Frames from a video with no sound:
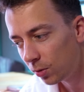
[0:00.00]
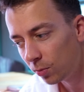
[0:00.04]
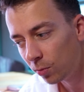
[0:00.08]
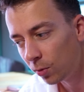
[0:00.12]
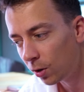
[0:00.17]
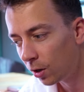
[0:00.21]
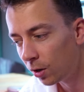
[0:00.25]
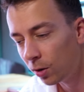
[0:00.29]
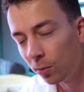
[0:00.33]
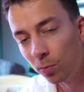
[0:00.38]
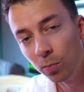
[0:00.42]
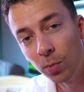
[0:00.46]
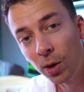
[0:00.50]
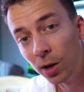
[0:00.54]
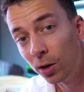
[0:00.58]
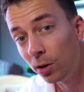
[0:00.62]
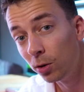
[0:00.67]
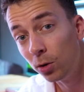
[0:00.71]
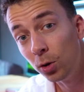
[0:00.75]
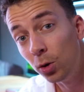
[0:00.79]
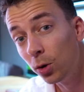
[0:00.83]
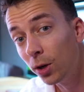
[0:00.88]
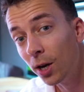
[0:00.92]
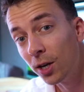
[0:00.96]
And
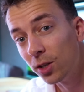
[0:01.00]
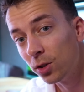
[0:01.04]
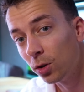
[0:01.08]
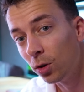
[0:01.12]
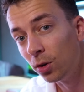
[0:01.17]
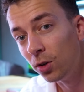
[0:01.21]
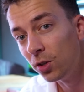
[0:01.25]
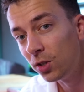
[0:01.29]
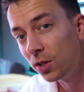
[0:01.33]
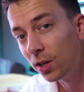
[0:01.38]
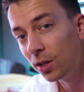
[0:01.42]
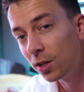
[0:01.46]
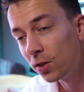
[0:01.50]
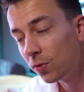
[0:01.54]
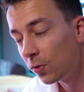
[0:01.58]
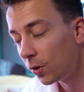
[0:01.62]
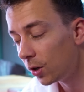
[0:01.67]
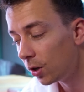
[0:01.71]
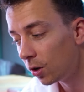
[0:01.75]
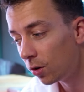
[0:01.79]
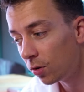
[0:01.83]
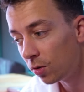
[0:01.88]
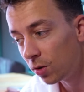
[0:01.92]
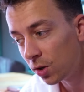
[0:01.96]
when you guys are going to see this video,